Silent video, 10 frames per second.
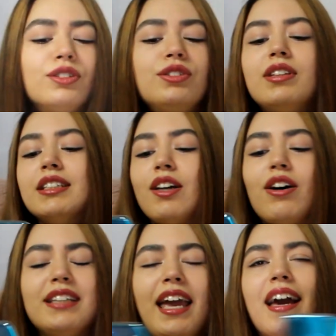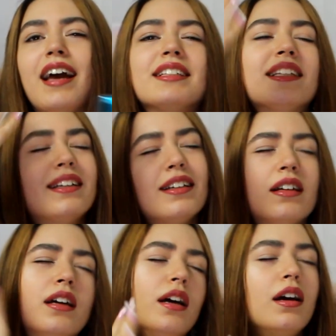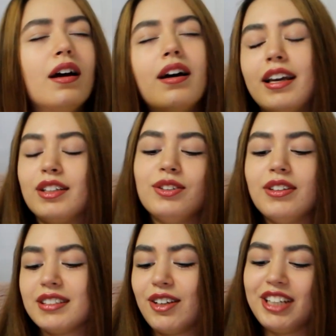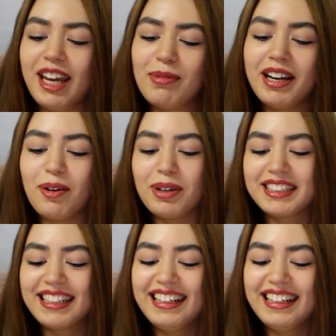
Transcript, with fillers: could do this all day, guys. I could do this all day. But anyways,